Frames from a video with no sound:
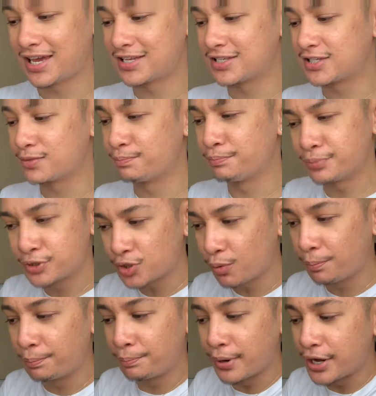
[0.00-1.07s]
it's so
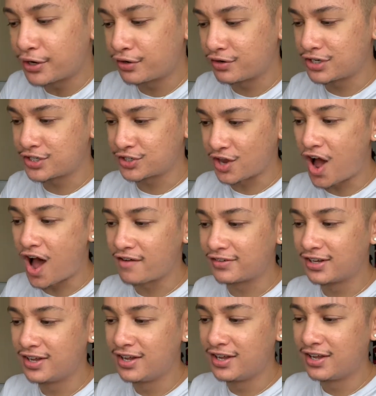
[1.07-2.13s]
buttery soft.
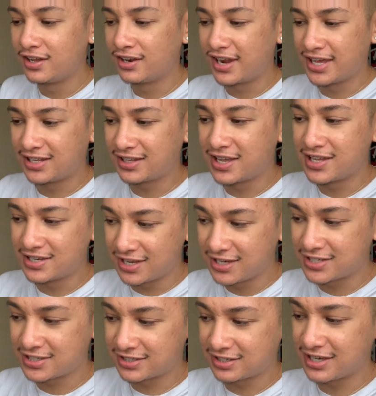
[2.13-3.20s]
Like,
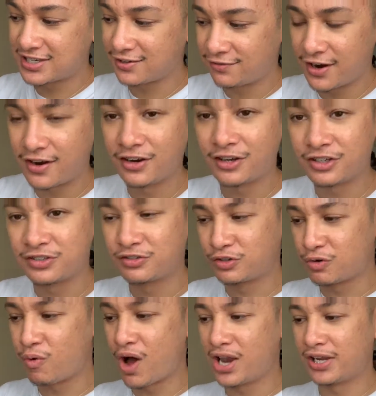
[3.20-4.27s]
it's a very
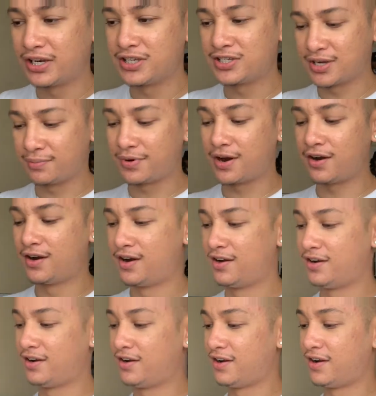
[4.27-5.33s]
quality zipper.
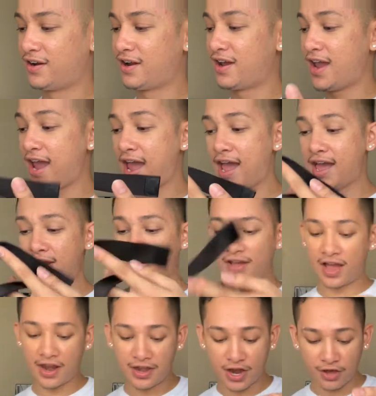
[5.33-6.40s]
And
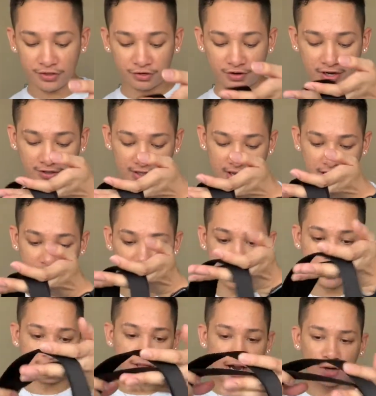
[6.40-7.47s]
another great thing
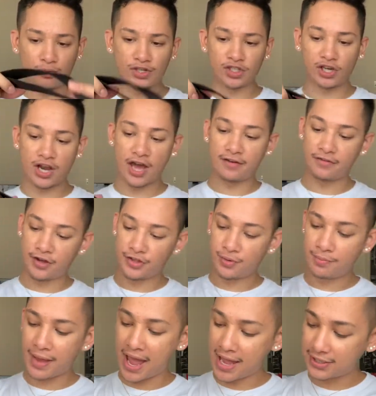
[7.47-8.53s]
that I wish a lot of other
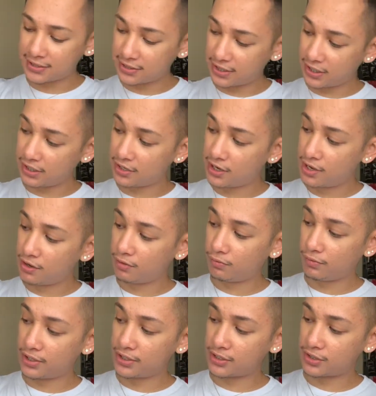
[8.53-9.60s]
bags did
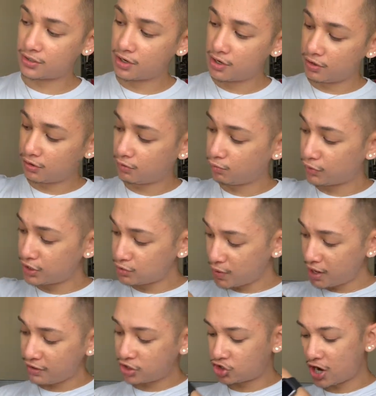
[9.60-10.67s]
was when you
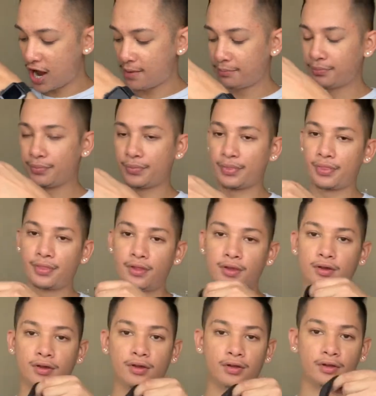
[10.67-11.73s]
wear a strap,
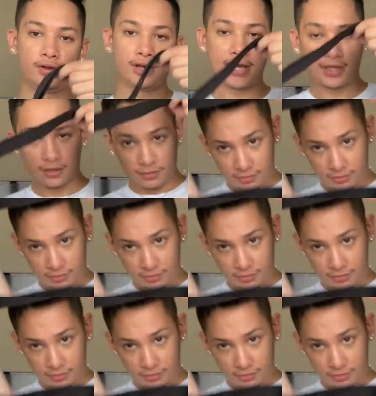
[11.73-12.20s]
like,